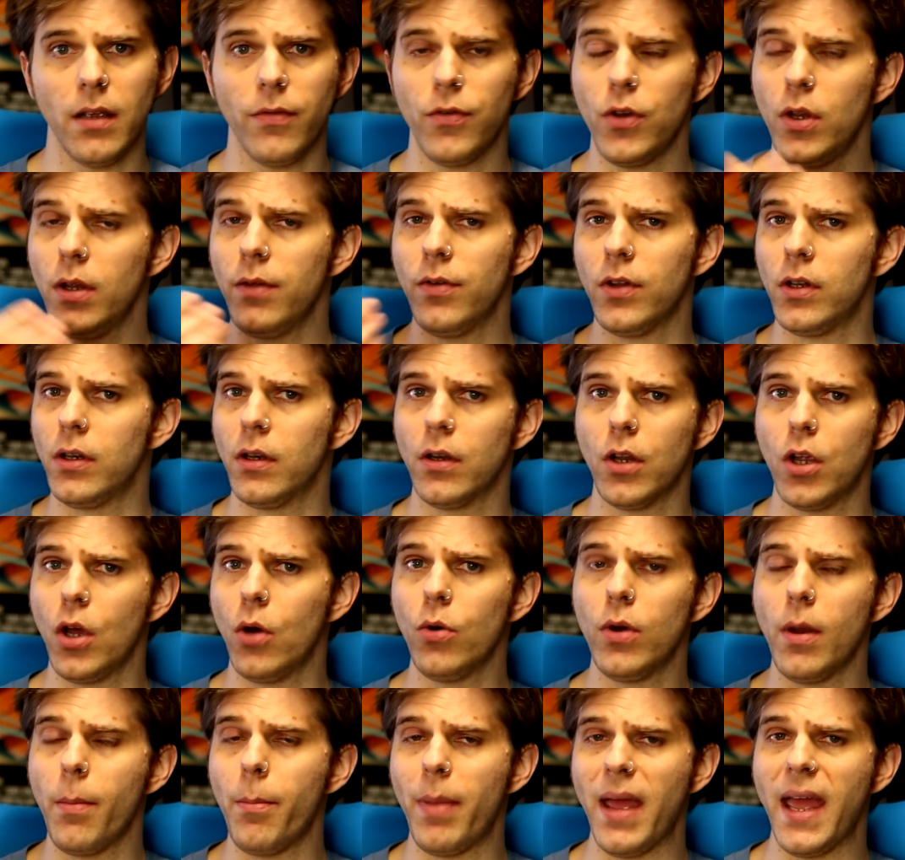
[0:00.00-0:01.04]
If you even
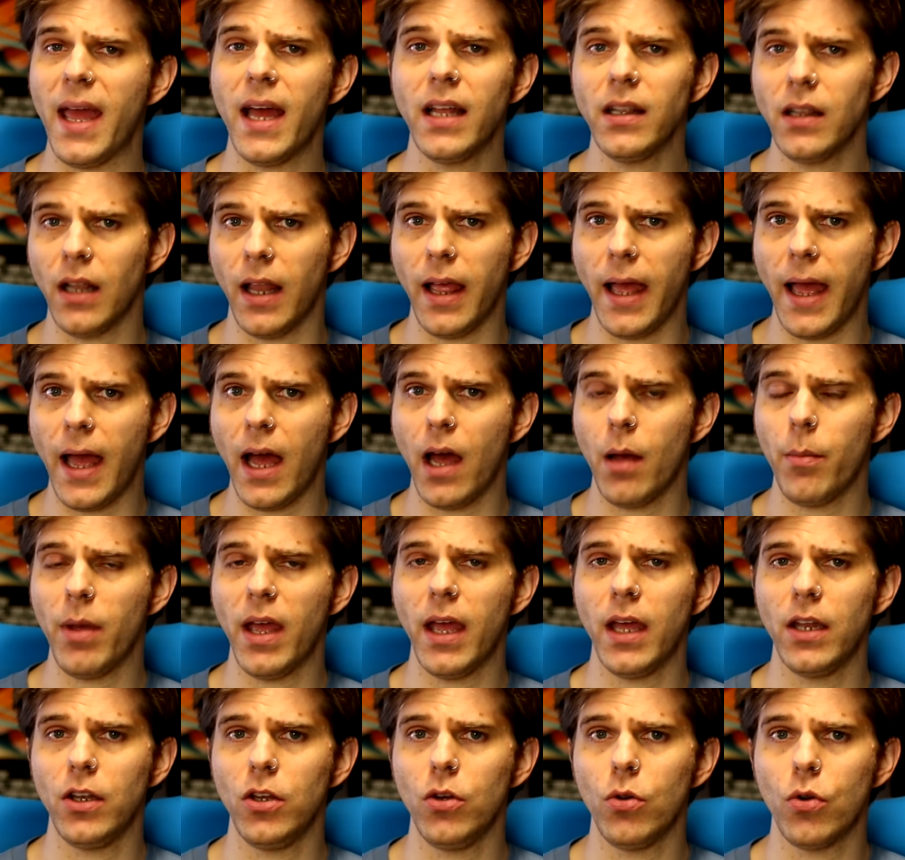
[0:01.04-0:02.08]
go to BandLab
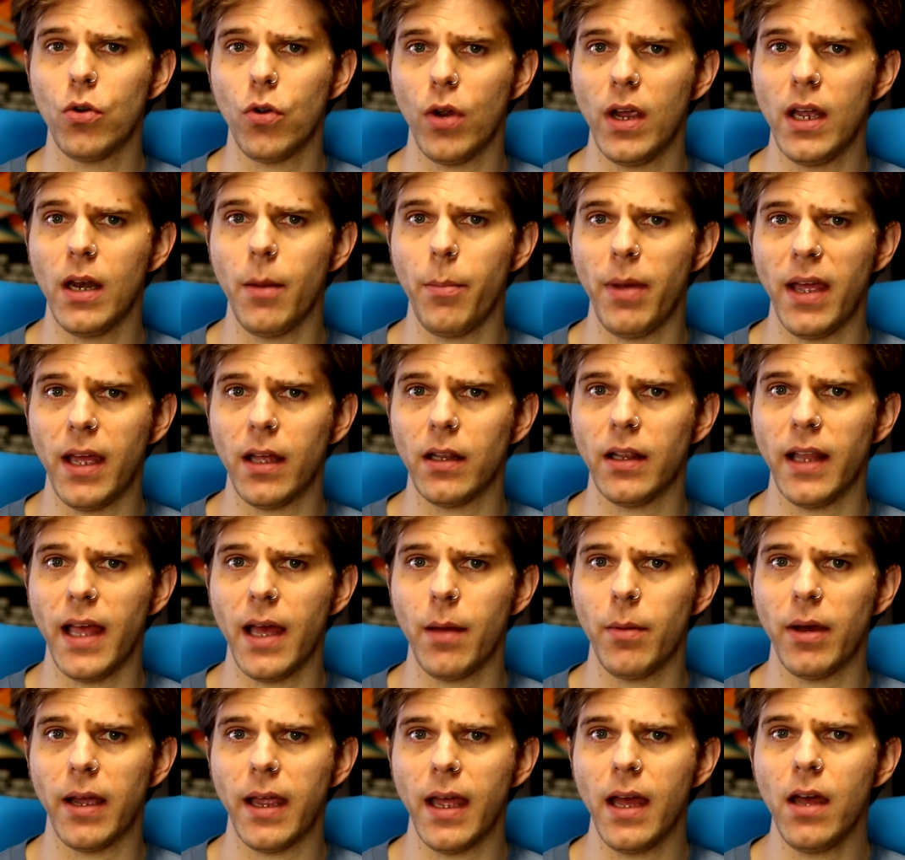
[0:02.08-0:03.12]
and you create a
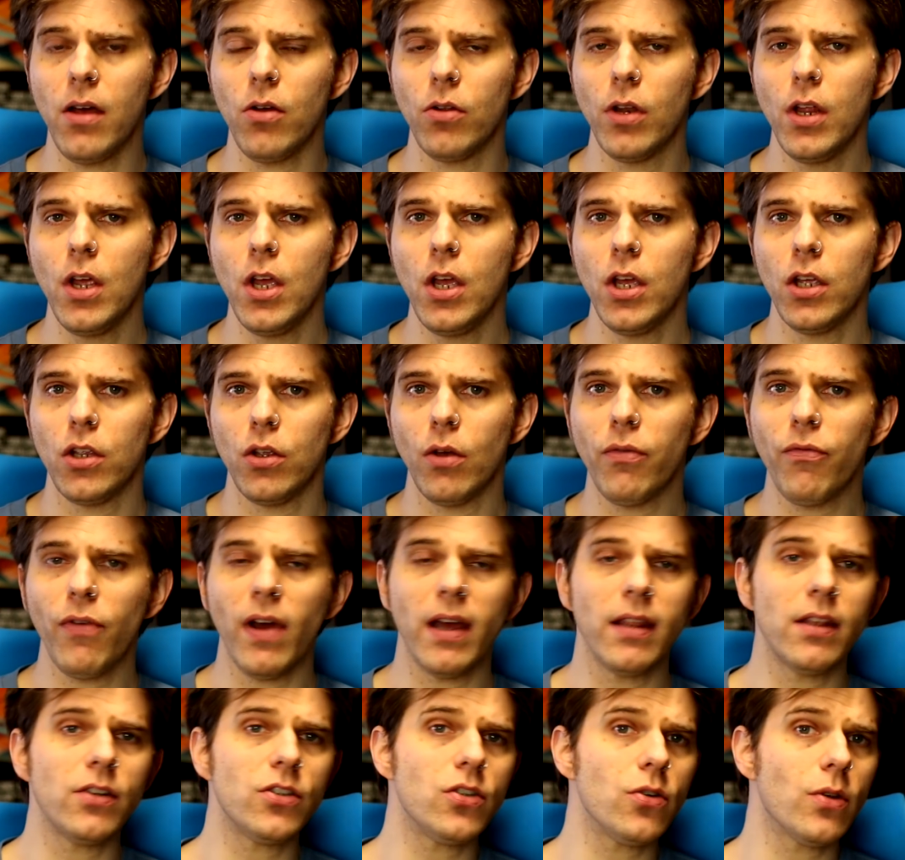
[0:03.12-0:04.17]
BandLab account, you'll
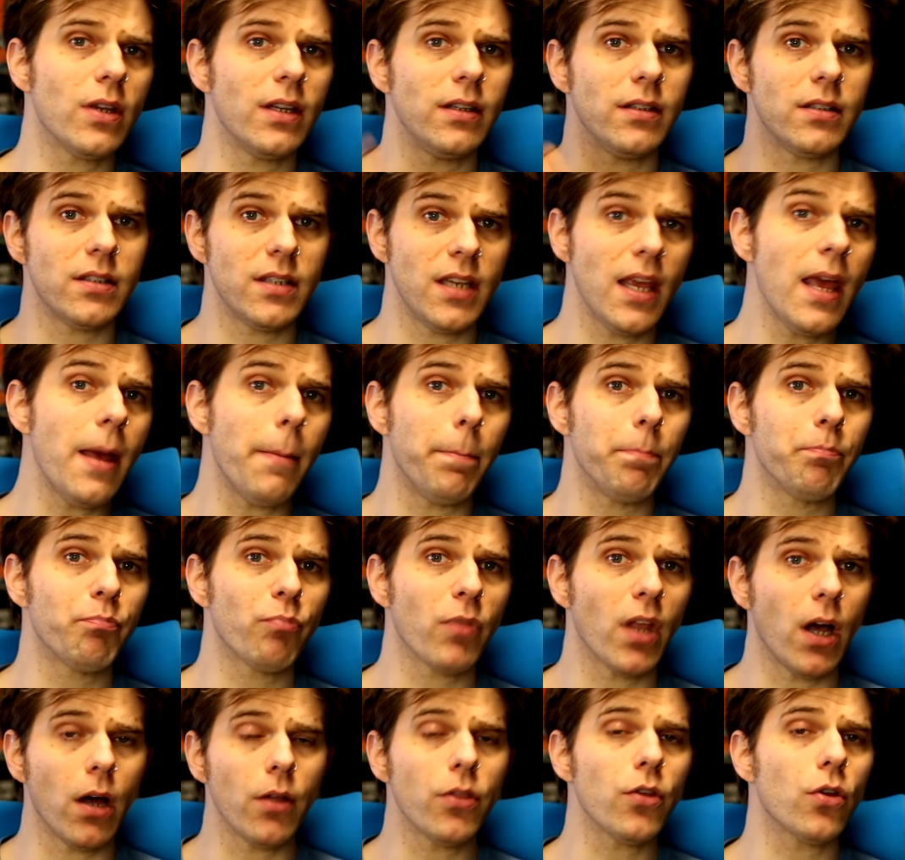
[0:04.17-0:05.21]
find that you can tip
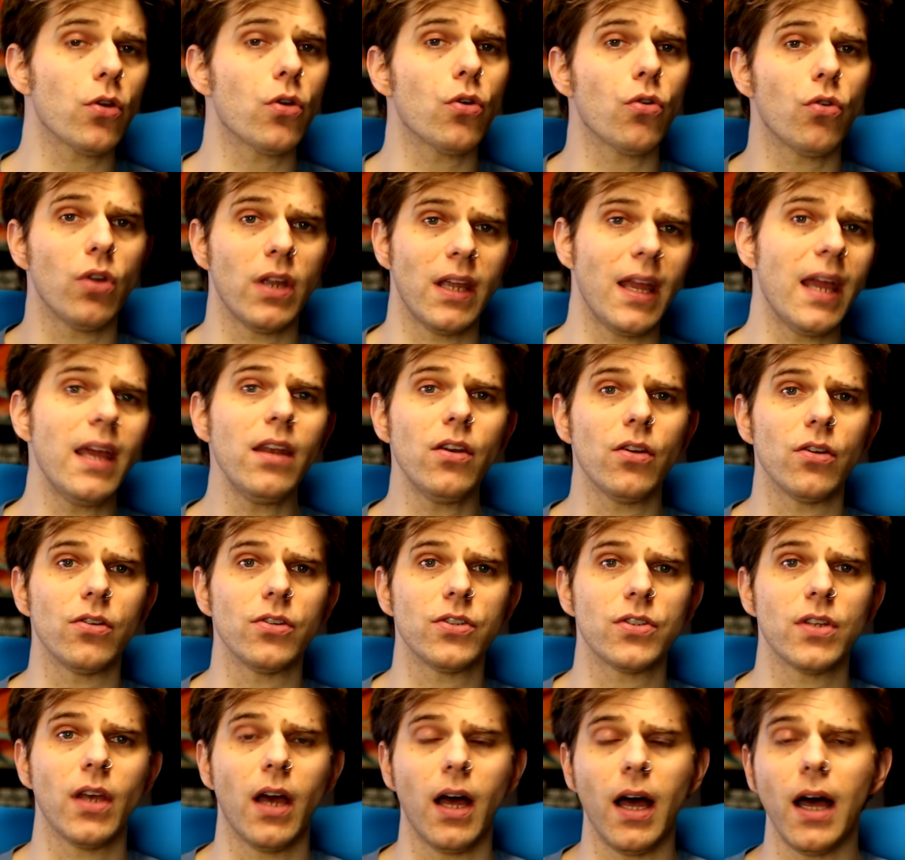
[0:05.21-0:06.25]
other
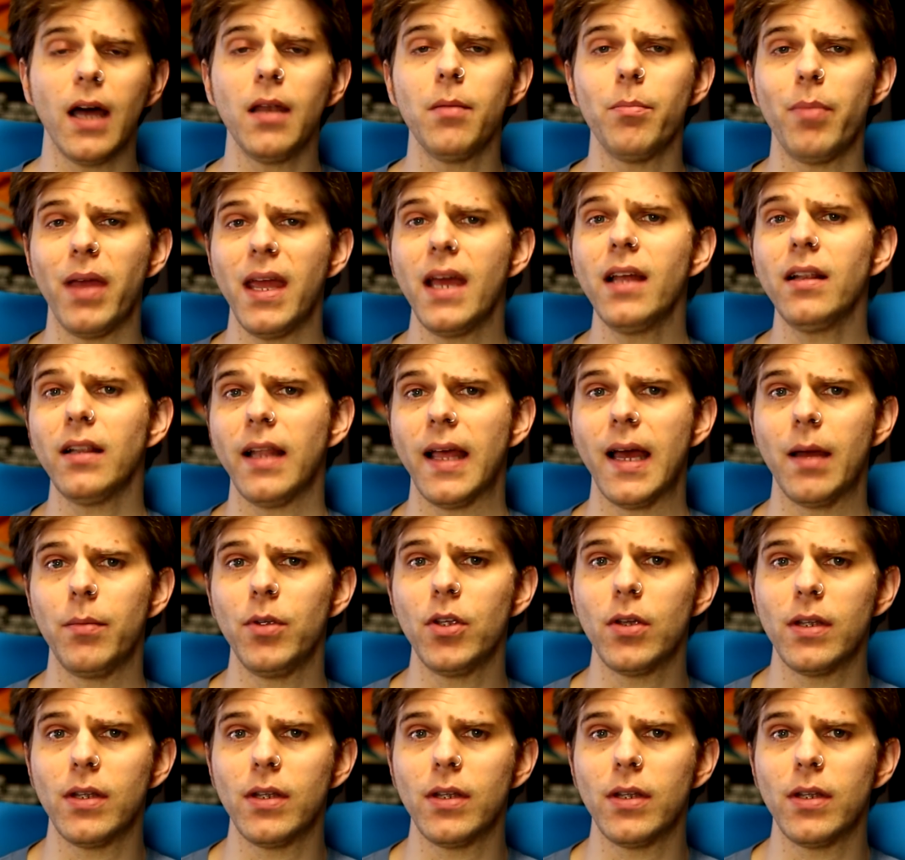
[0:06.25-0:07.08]
creators on BandLab.